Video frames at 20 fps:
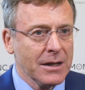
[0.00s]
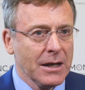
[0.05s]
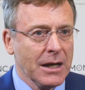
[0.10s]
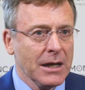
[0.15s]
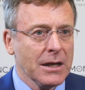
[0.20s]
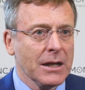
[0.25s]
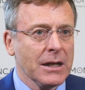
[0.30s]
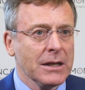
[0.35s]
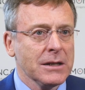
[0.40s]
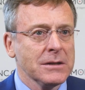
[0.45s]

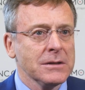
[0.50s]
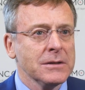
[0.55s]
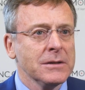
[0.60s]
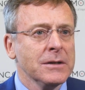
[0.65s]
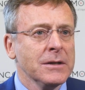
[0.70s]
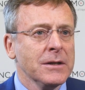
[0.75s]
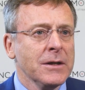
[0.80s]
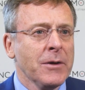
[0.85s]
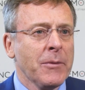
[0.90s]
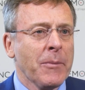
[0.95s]
ALL.
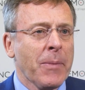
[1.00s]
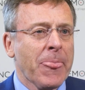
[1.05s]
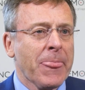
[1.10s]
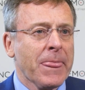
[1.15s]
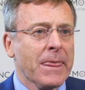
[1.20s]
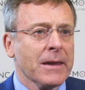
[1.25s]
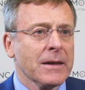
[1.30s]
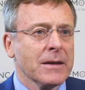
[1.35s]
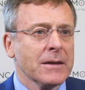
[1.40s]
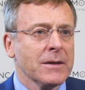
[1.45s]

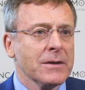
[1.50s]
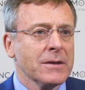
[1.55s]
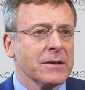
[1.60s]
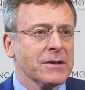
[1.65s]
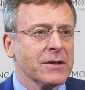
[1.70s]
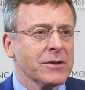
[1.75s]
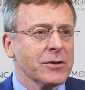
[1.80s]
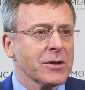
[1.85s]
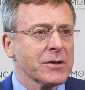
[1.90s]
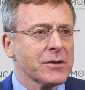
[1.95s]

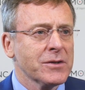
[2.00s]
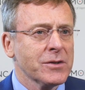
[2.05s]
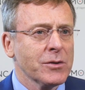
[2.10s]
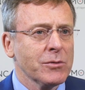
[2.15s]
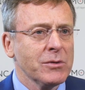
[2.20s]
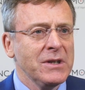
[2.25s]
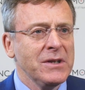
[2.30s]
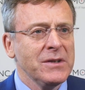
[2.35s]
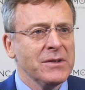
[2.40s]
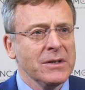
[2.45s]
This is not
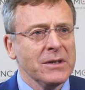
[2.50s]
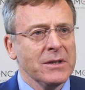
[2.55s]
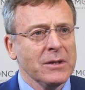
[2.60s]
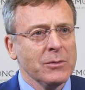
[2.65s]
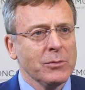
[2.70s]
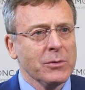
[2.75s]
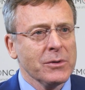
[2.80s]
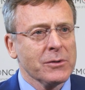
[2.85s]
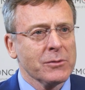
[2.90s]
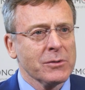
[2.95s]
so
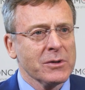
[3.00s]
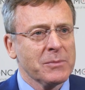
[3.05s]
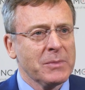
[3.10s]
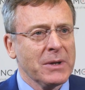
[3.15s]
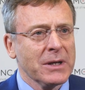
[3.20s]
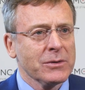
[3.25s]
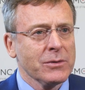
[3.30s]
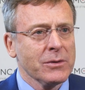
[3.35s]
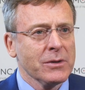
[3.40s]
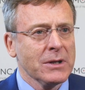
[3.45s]
easy with
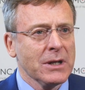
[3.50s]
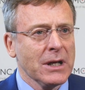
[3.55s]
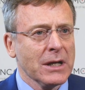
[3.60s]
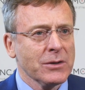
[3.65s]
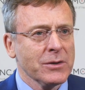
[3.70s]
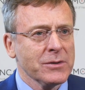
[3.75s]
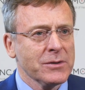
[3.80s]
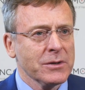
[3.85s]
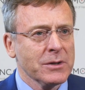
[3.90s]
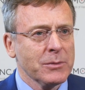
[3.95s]
respect to the
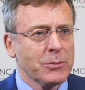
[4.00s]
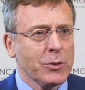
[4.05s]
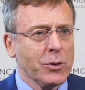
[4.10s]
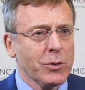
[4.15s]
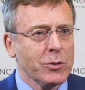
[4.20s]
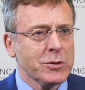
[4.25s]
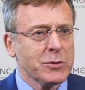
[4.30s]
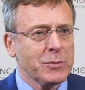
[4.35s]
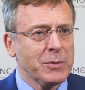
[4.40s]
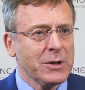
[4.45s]
diagnostic
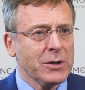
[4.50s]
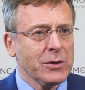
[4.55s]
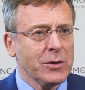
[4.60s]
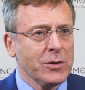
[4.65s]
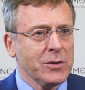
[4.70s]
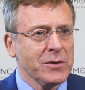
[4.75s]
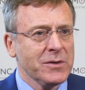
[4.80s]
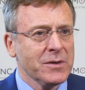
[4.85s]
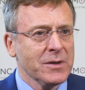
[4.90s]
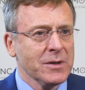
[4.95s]
approach
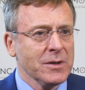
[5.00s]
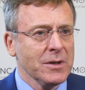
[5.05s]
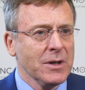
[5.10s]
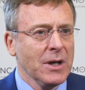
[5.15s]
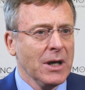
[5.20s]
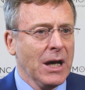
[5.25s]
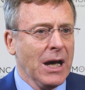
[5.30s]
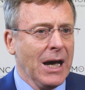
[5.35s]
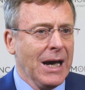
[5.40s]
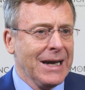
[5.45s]
because uh,
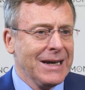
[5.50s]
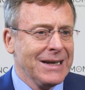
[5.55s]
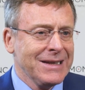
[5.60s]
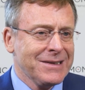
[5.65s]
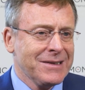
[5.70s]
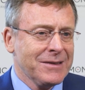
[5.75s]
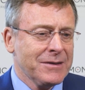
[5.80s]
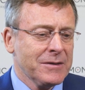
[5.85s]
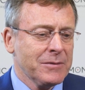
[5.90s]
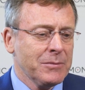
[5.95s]

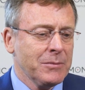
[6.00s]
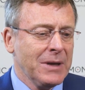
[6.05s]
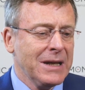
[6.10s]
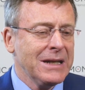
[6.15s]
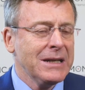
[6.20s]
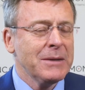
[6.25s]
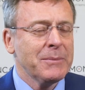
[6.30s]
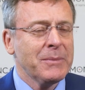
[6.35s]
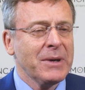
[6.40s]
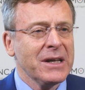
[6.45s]
it's
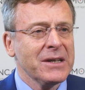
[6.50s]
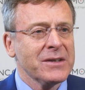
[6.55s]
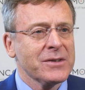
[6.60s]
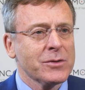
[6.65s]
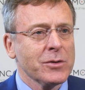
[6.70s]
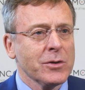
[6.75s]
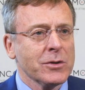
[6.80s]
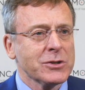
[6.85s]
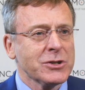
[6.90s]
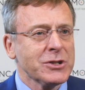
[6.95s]
mainly
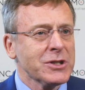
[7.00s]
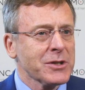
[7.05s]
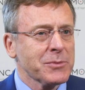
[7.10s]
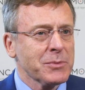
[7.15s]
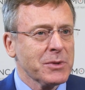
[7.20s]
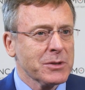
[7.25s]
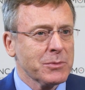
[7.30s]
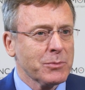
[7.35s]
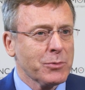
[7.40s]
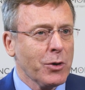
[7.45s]
based on gene
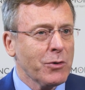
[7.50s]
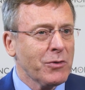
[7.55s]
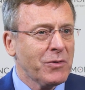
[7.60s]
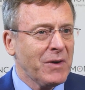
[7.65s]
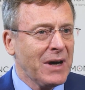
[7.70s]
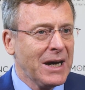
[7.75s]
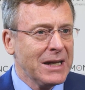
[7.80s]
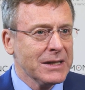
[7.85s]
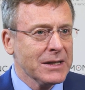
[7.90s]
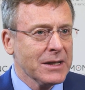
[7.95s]
expression
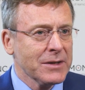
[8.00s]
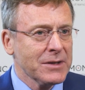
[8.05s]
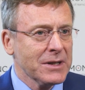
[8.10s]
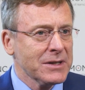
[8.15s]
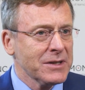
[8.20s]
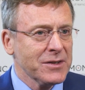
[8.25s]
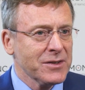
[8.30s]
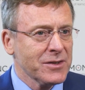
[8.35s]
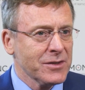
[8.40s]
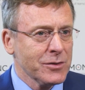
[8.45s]
profiling and
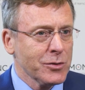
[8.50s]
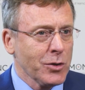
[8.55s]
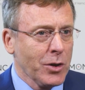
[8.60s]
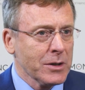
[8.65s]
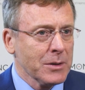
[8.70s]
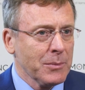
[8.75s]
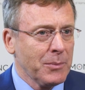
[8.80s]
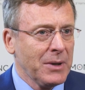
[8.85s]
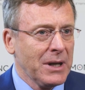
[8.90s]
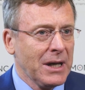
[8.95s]
that is
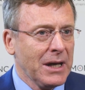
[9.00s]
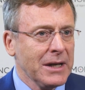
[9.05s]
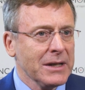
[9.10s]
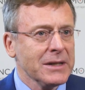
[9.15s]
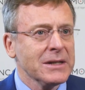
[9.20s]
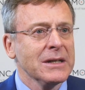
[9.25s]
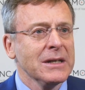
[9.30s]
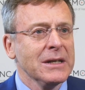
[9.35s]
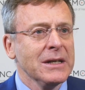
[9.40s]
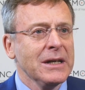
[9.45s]
not
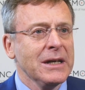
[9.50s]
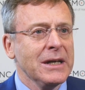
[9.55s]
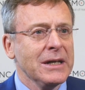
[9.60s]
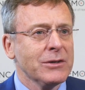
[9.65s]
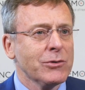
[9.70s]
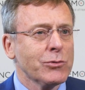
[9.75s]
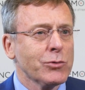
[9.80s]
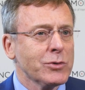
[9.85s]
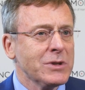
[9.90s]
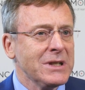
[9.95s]
applied
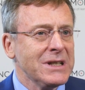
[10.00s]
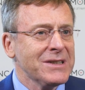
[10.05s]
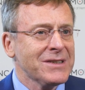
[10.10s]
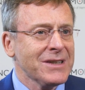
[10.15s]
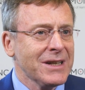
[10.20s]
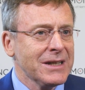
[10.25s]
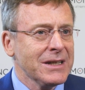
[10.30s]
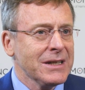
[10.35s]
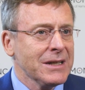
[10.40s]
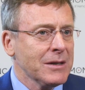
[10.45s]
in a routine
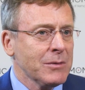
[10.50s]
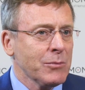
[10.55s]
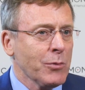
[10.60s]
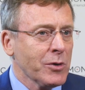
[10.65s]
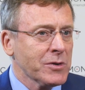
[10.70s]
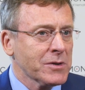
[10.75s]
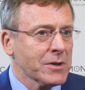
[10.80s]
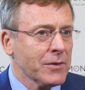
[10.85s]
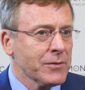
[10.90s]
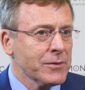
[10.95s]
setting in
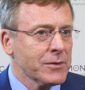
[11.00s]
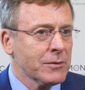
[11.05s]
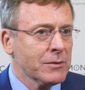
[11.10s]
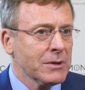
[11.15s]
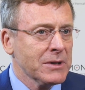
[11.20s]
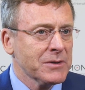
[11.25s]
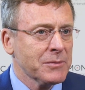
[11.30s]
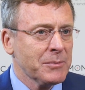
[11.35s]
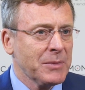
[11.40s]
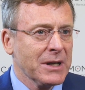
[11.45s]
most of the
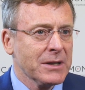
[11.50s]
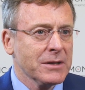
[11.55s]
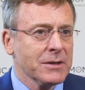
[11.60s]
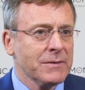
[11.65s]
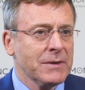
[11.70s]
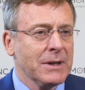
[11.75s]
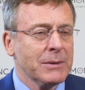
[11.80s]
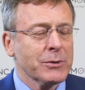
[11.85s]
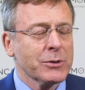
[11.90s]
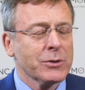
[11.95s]

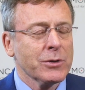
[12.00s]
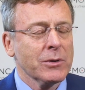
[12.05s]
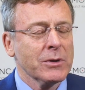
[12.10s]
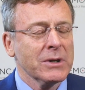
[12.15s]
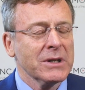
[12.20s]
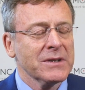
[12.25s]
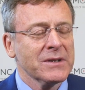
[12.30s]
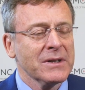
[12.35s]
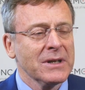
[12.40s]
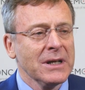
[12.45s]
respective
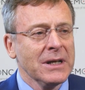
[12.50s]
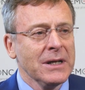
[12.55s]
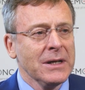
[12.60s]
laboratories.